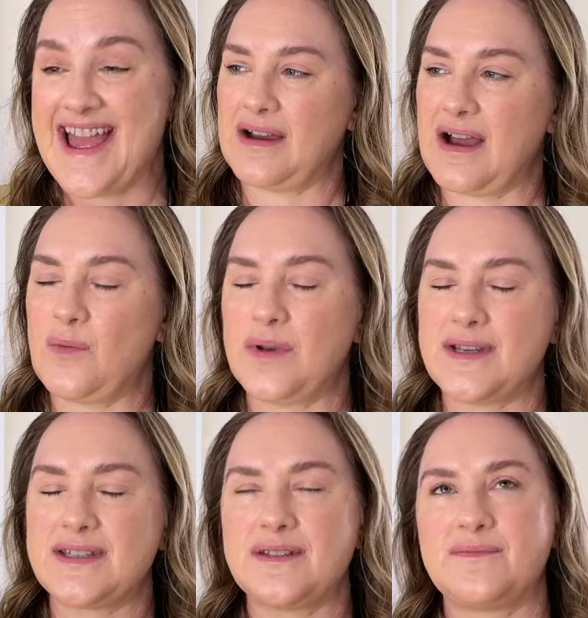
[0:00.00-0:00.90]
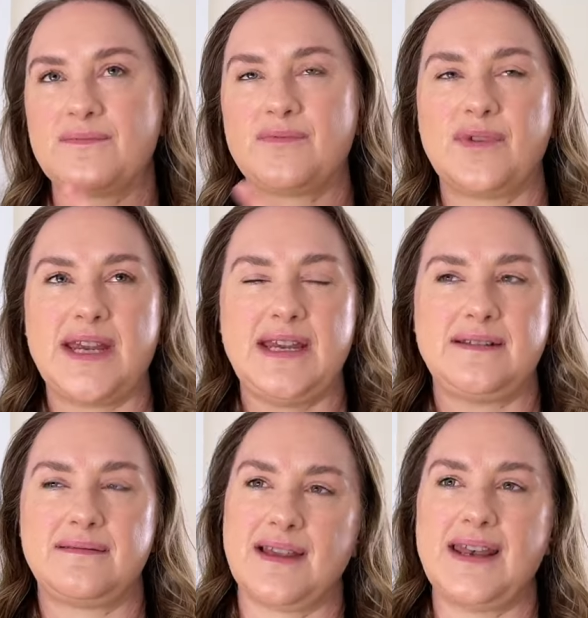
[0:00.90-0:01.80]
I wanted to
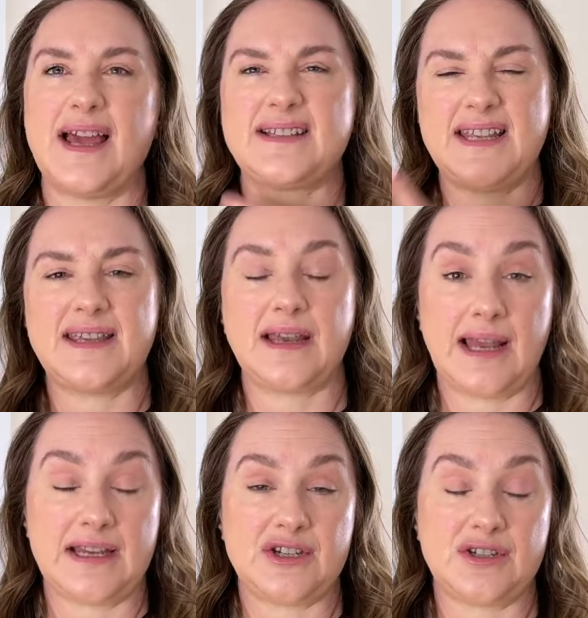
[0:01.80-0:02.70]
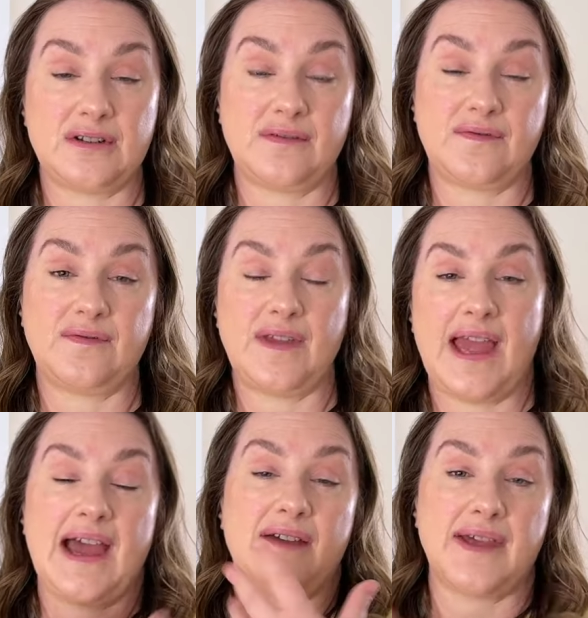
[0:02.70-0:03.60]
read an articulation of
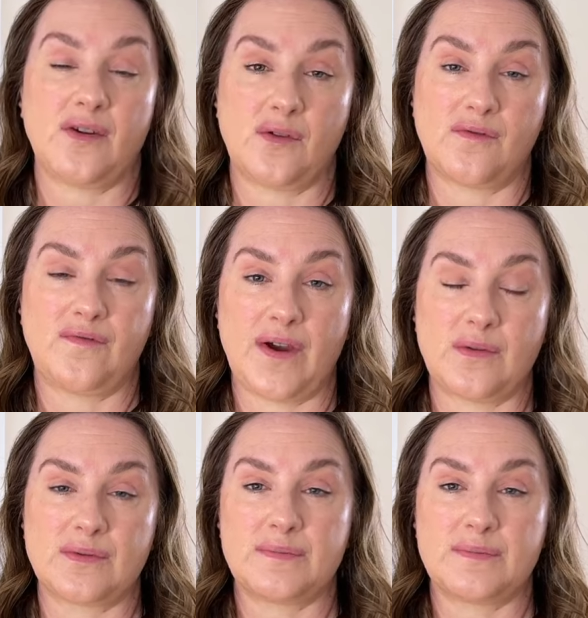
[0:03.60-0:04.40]
how that all felt.